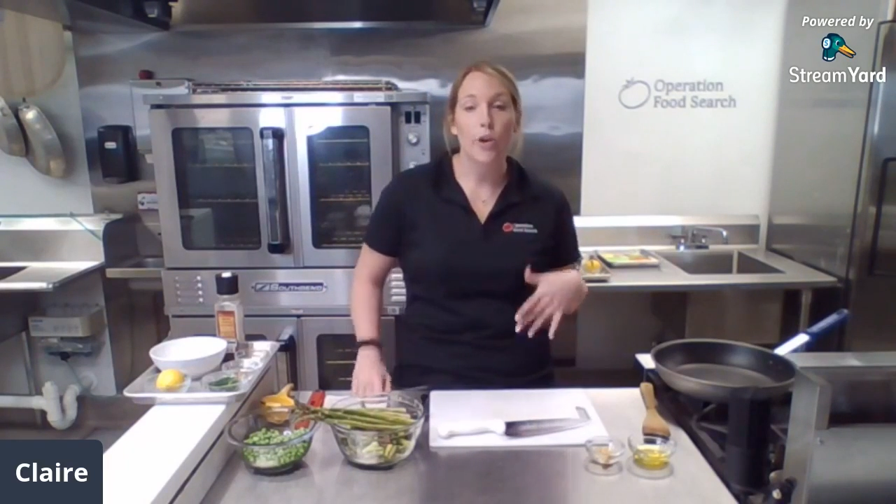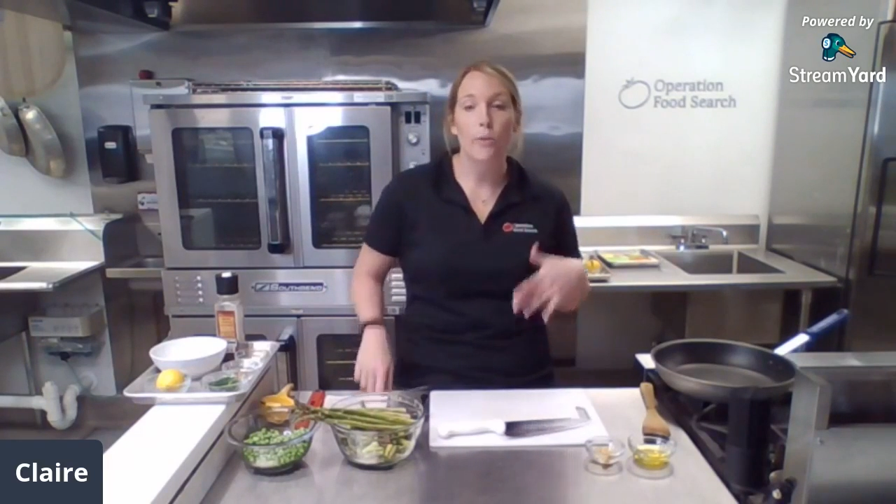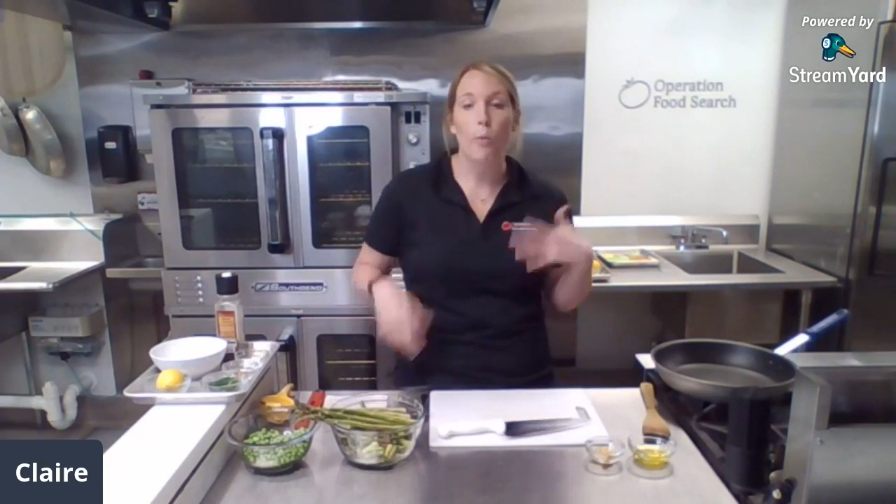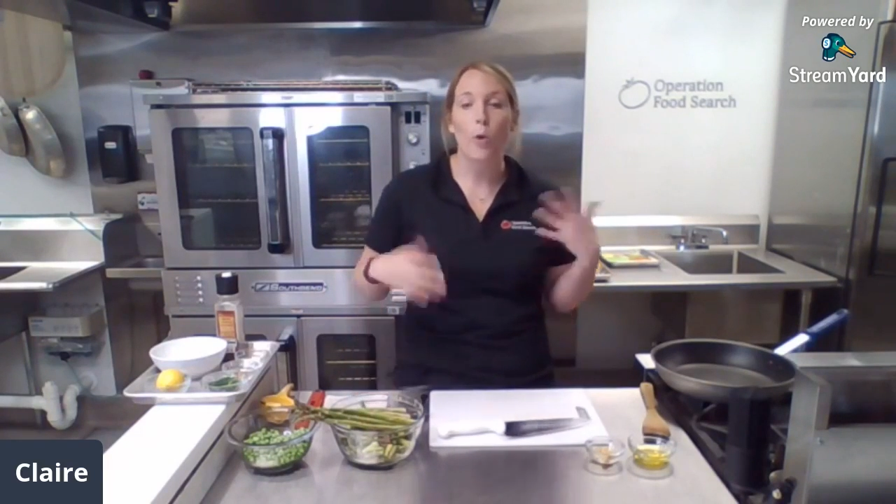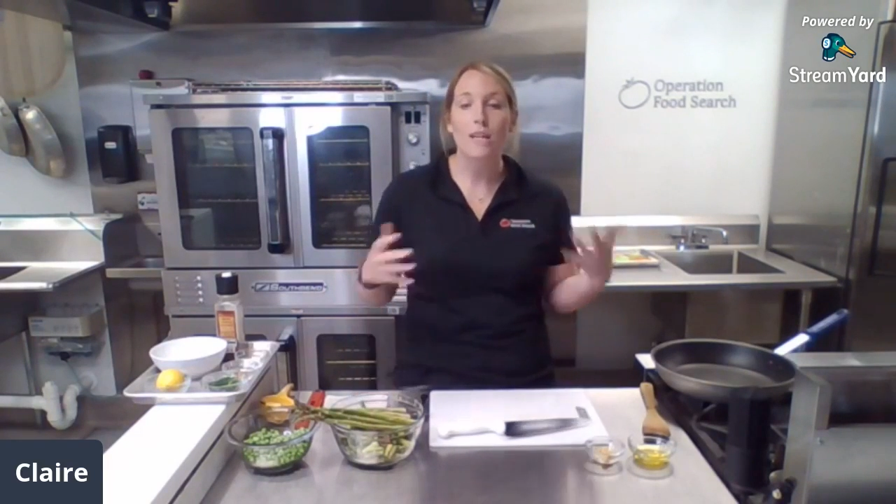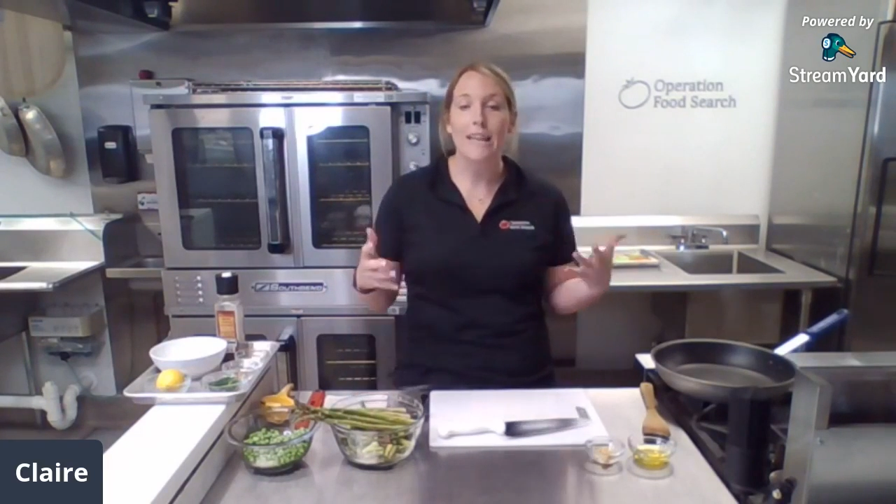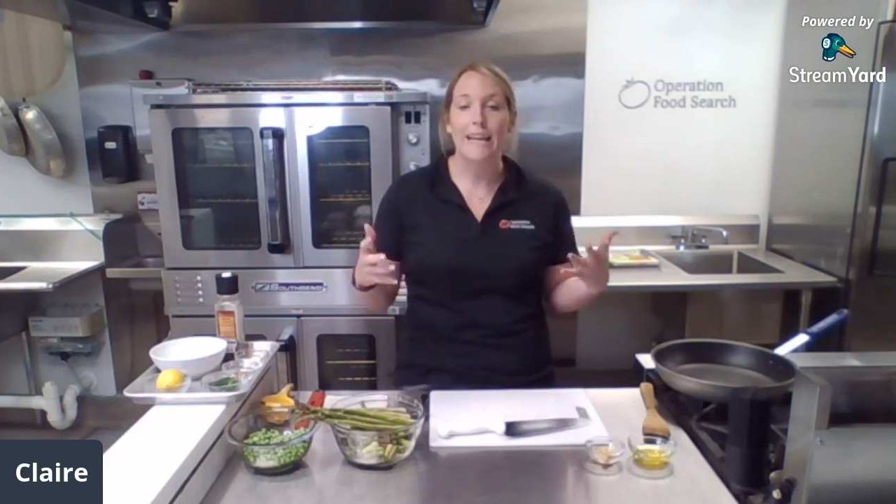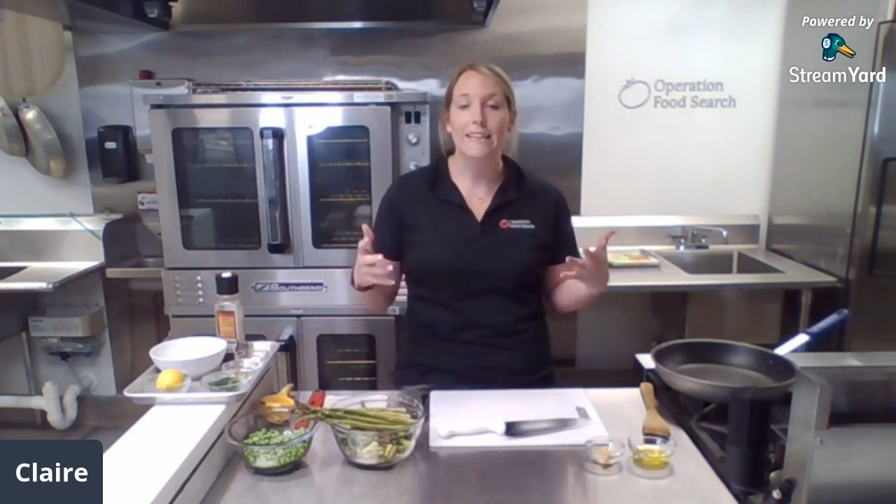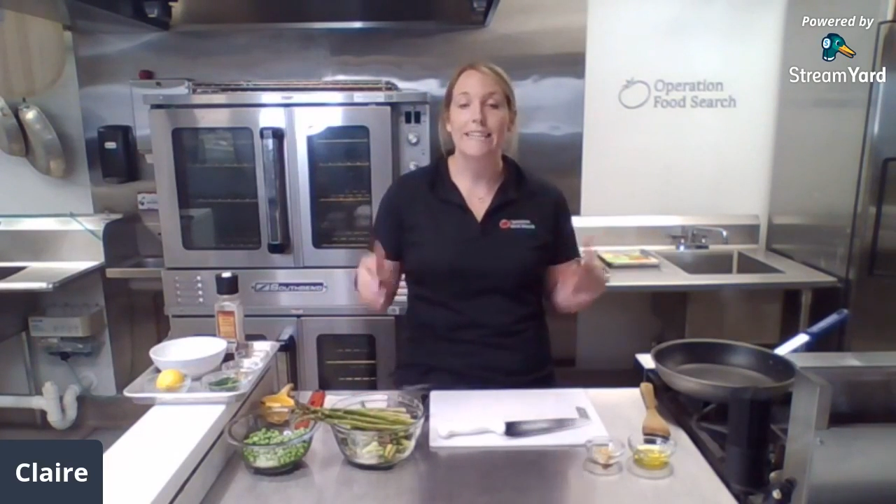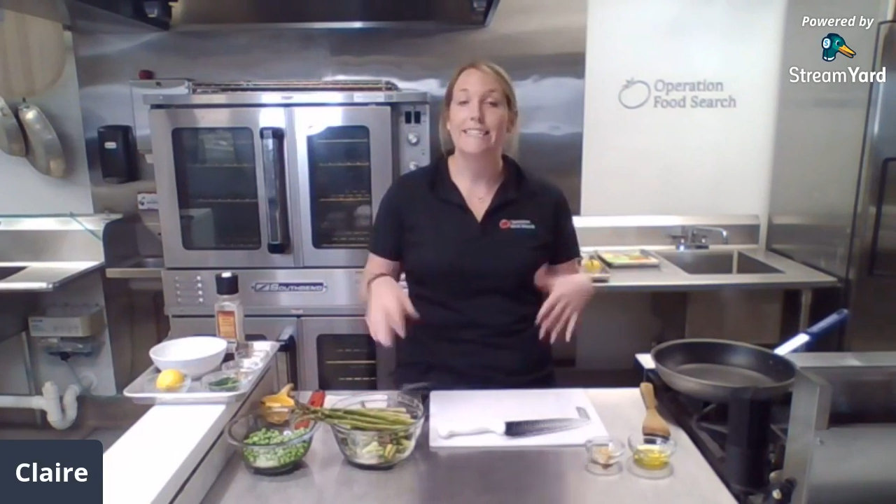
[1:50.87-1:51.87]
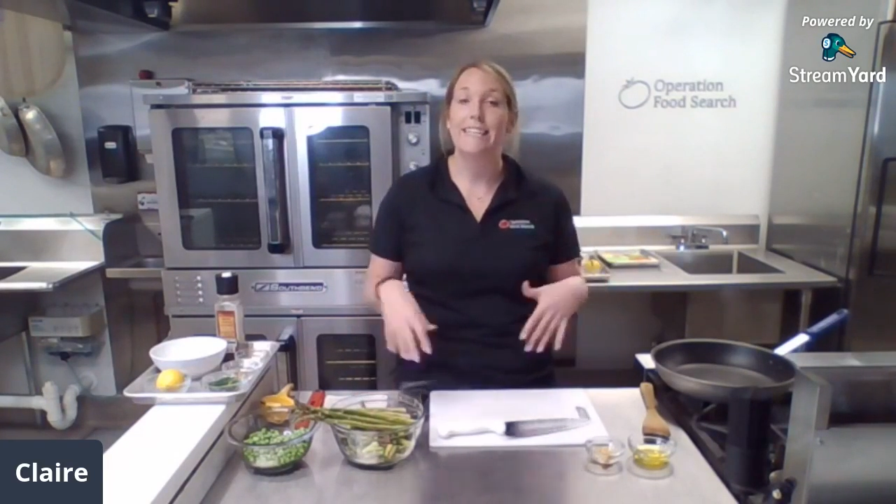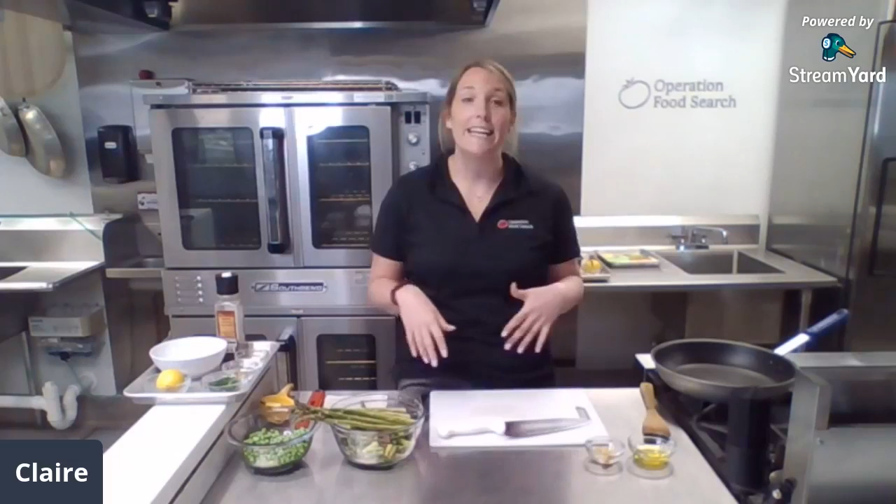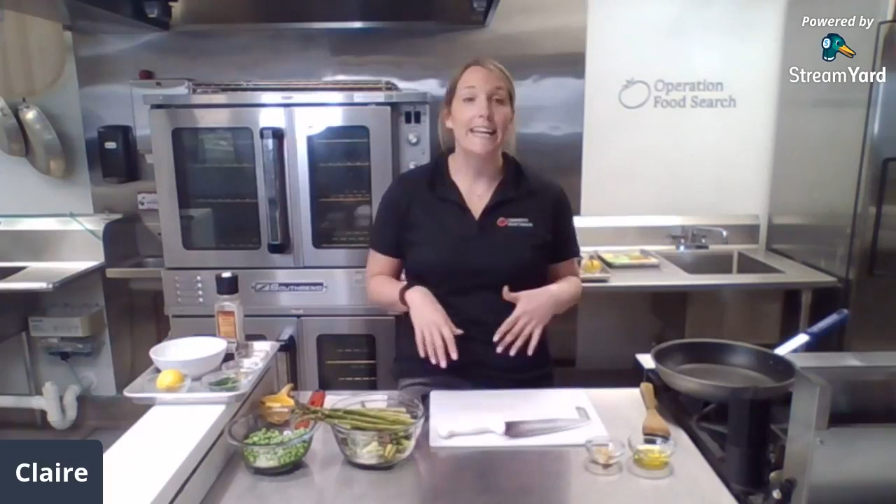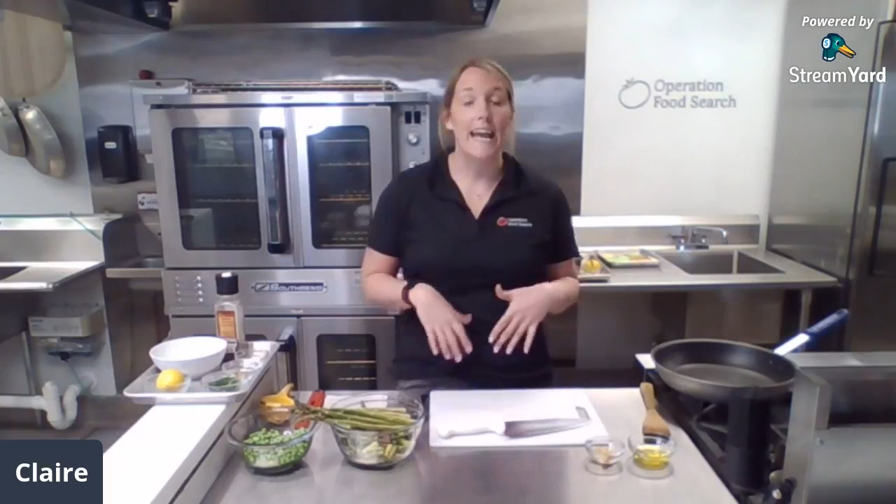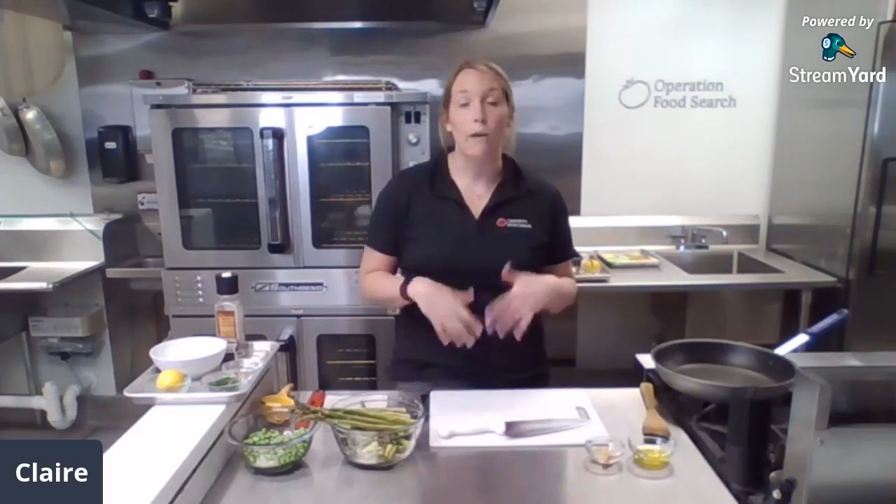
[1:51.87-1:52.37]
you're more likely to
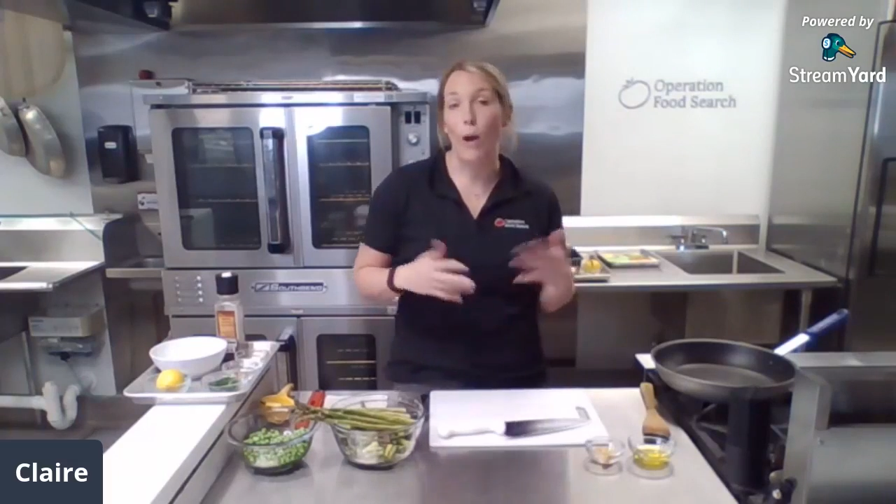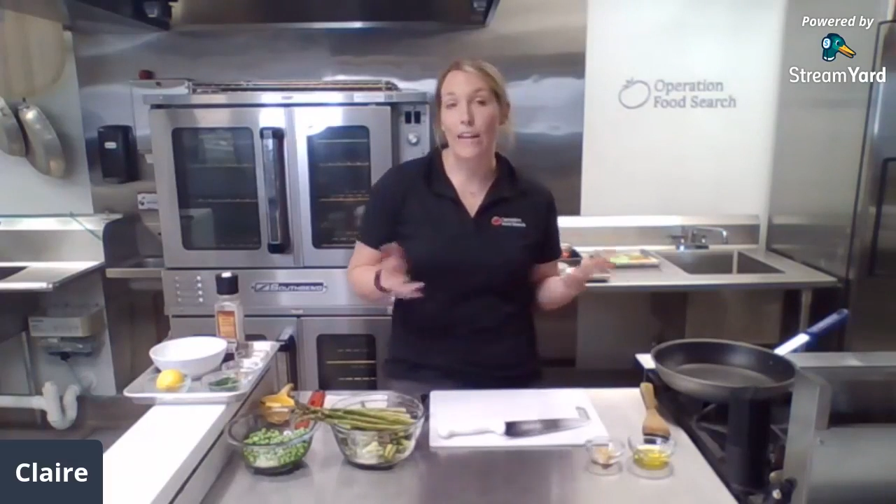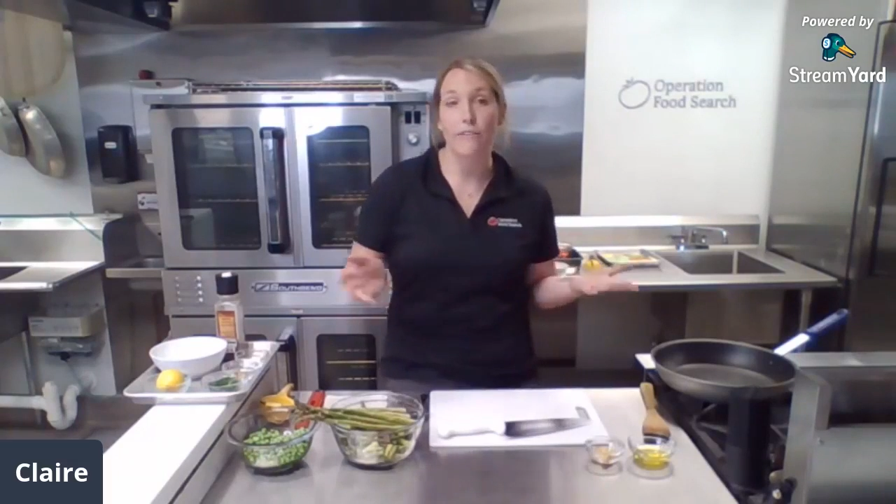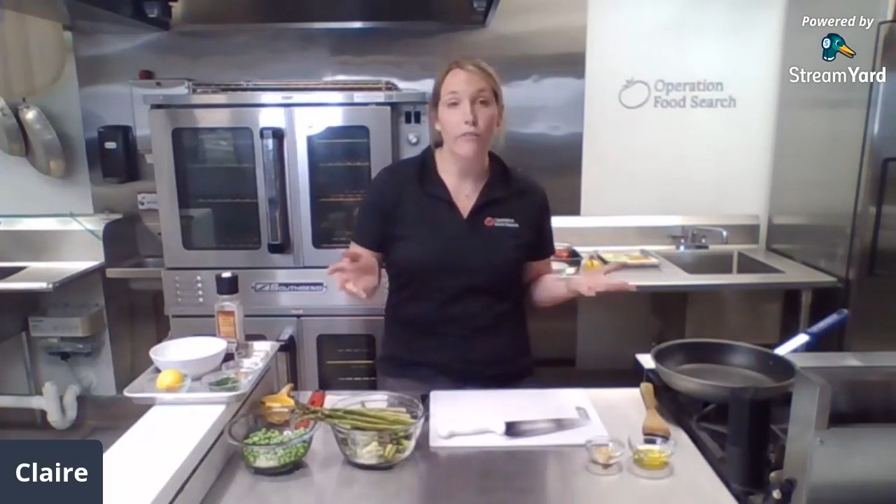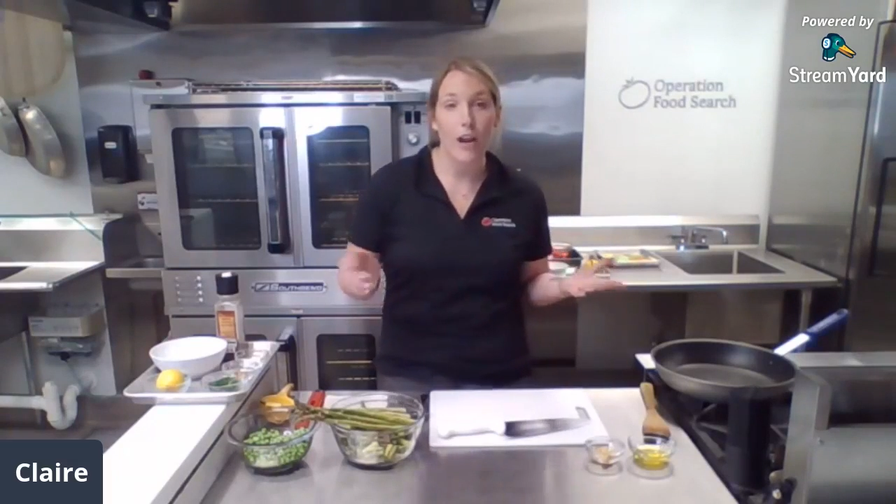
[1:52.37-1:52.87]
eat a wider